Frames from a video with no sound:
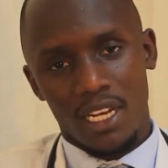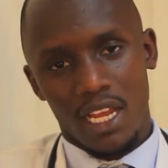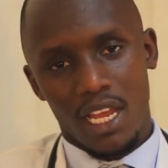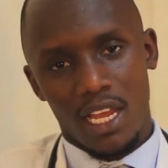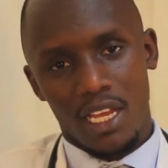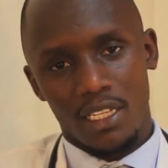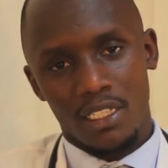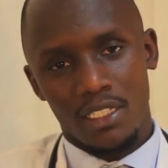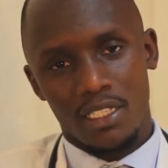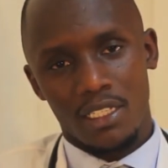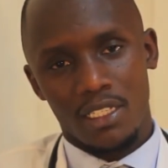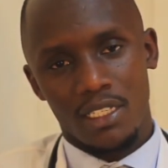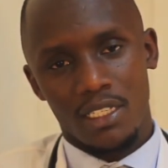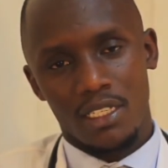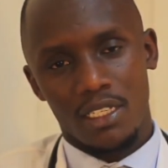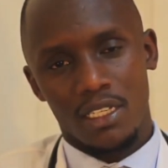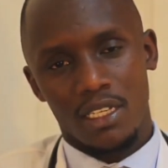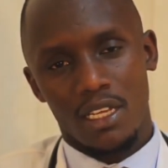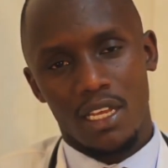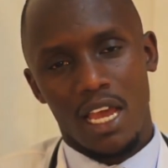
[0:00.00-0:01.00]
clients
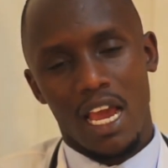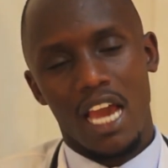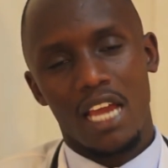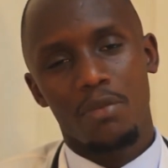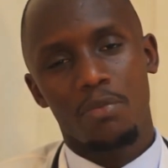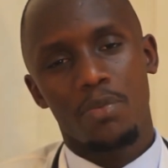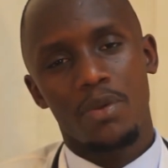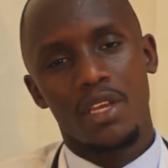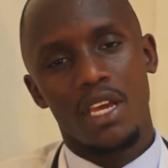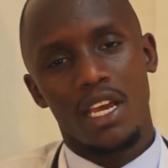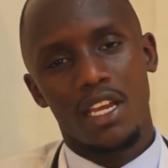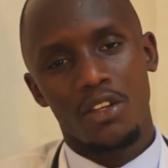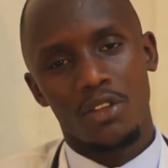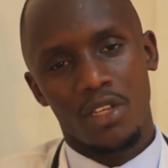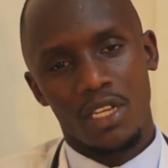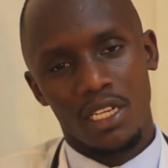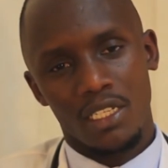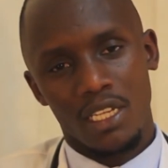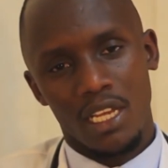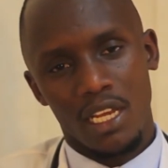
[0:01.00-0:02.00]
and peer
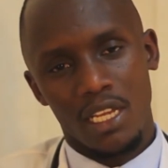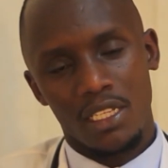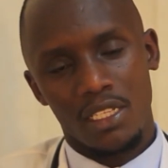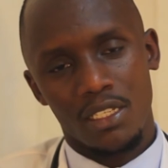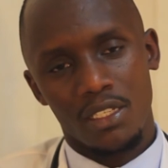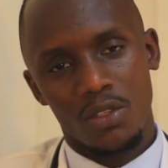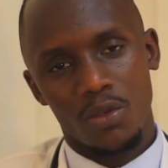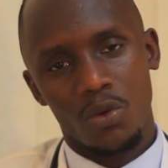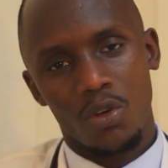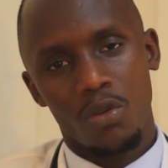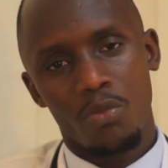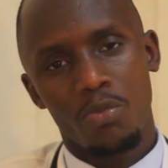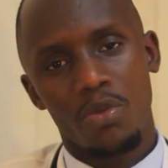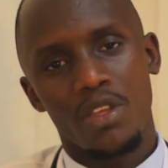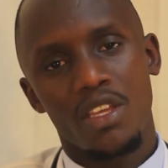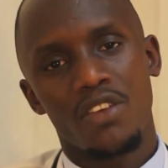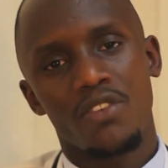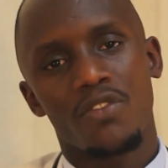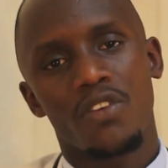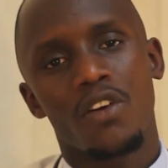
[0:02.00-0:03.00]
educators will
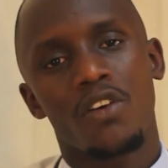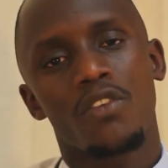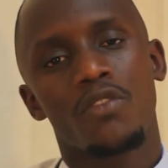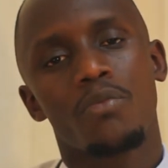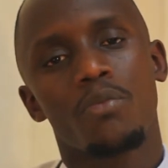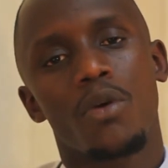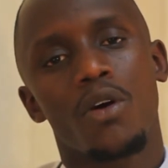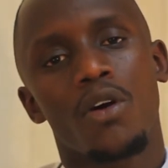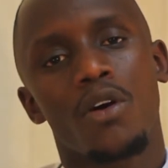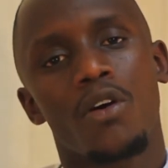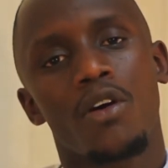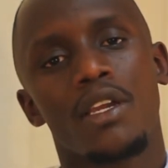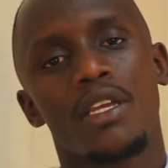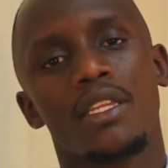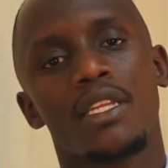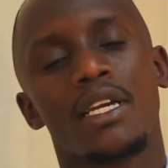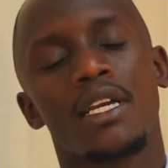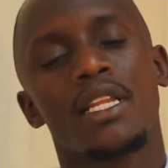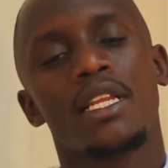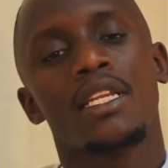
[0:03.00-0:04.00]
be involved more in
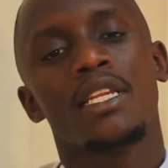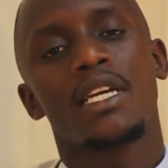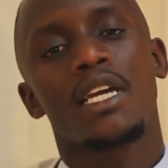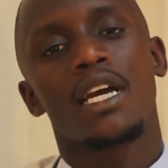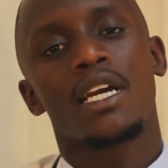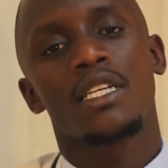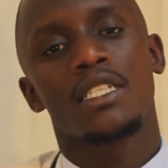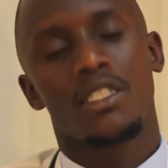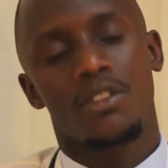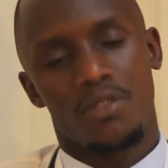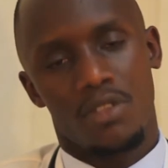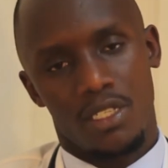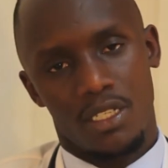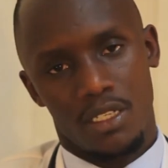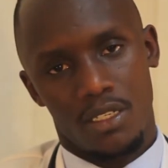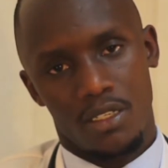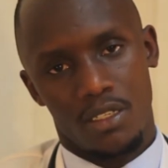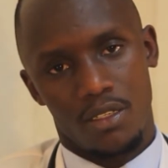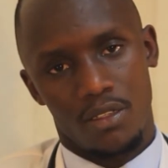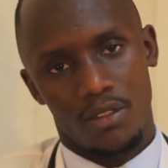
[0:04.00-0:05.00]
the clinic
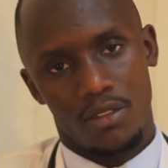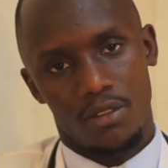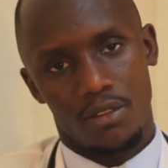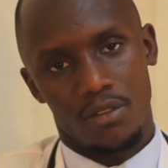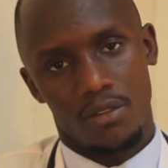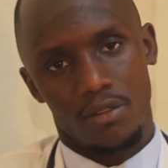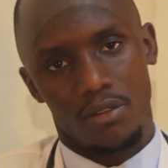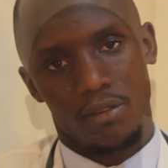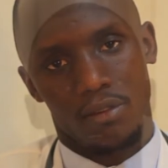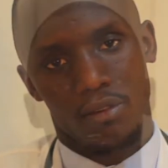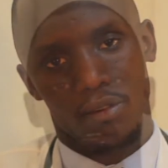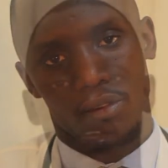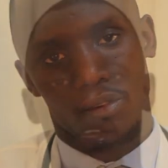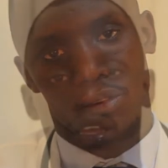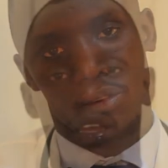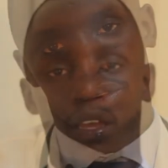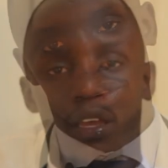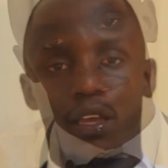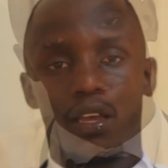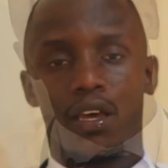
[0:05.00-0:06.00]
activities.
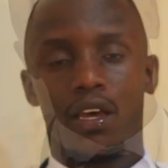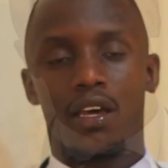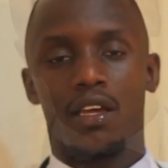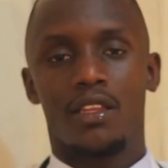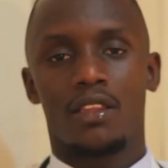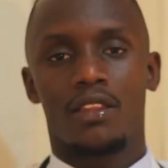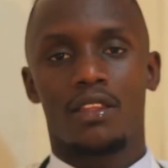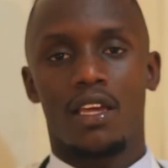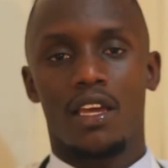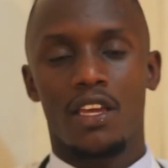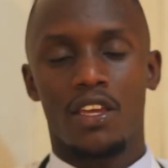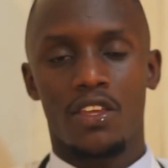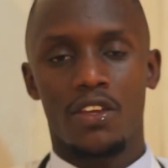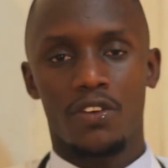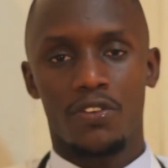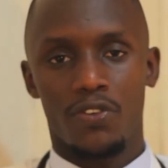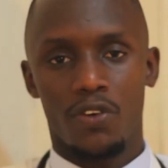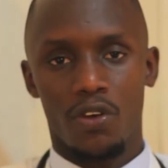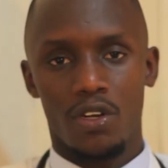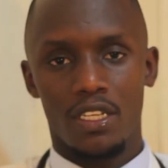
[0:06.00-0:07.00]
Thank you
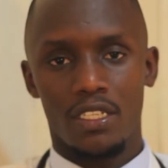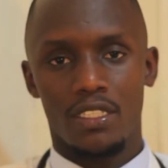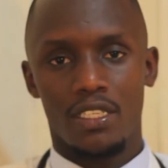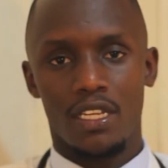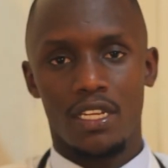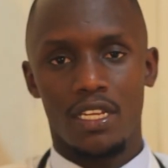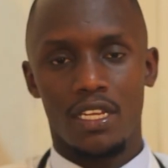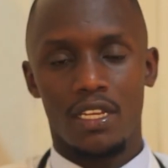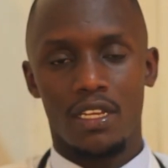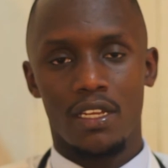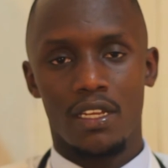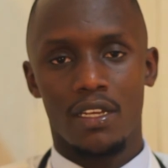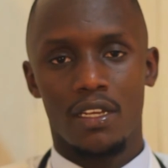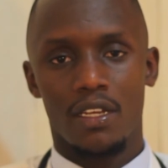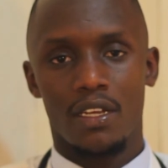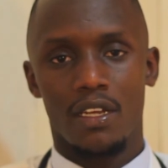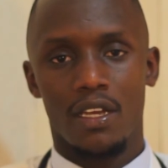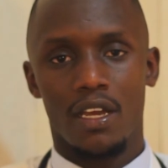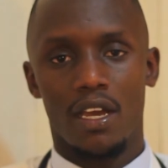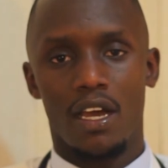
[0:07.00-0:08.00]
for listening.
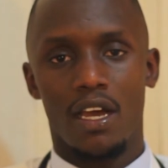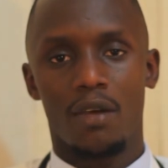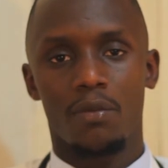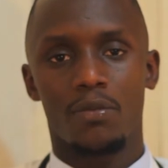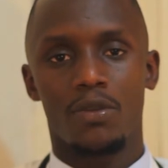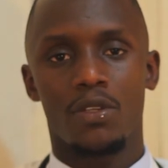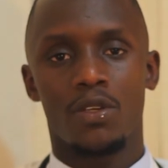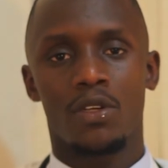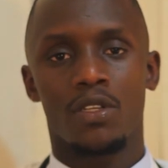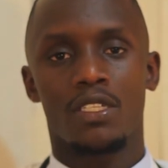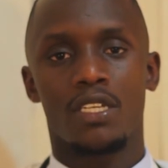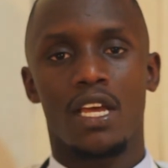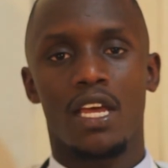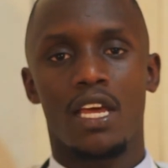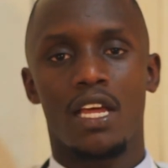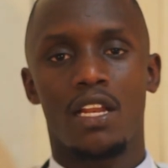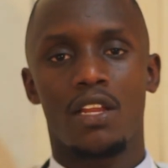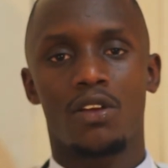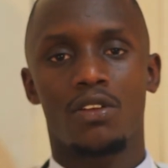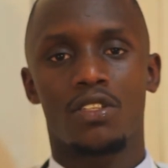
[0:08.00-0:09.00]
I'm Dr.
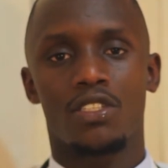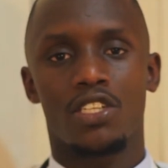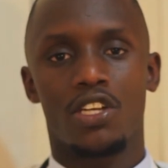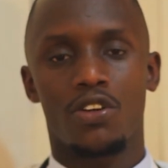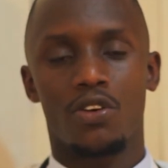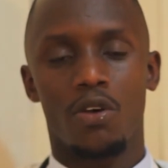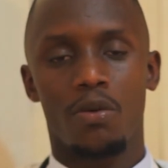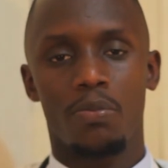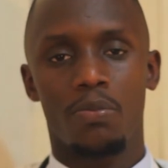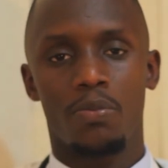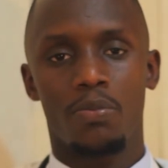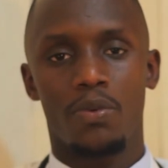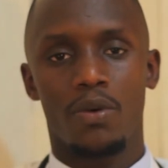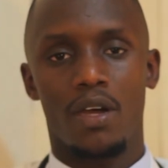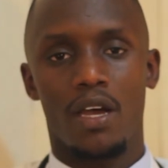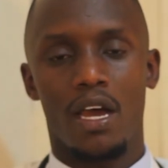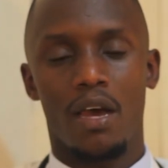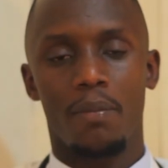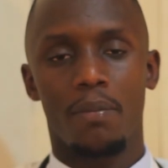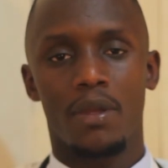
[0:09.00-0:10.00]
Elliot Cherop,
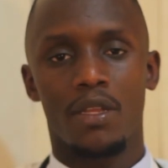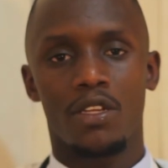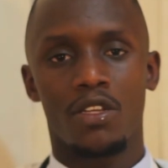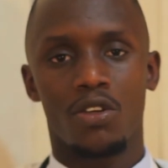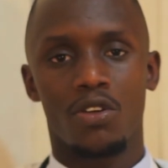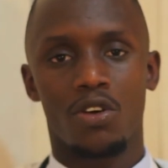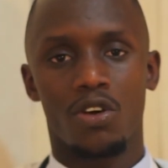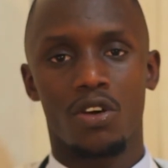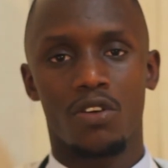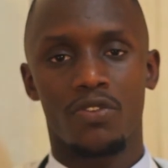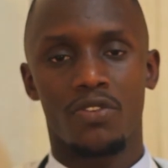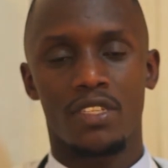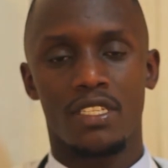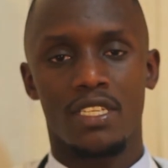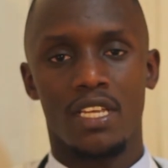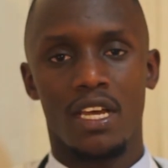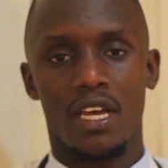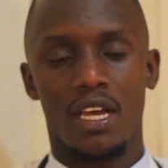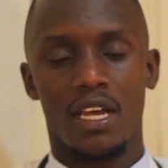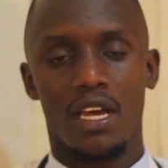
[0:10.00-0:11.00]
a medical
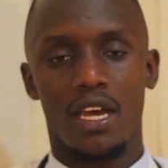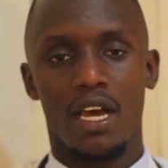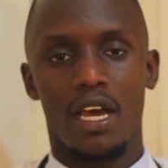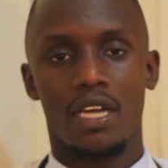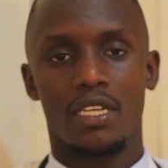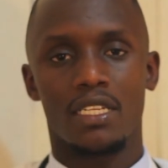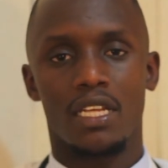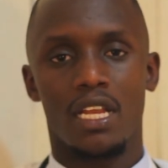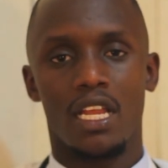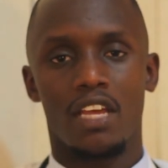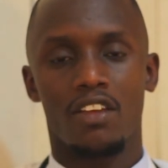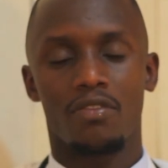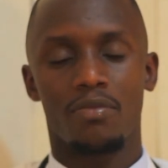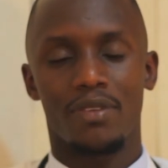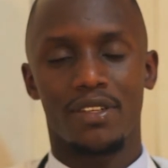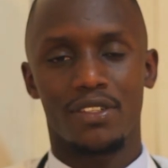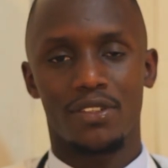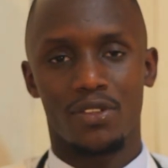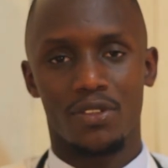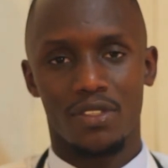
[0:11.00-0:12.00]
officer at Alive
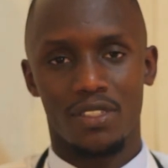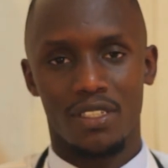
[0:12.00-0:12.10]
Medical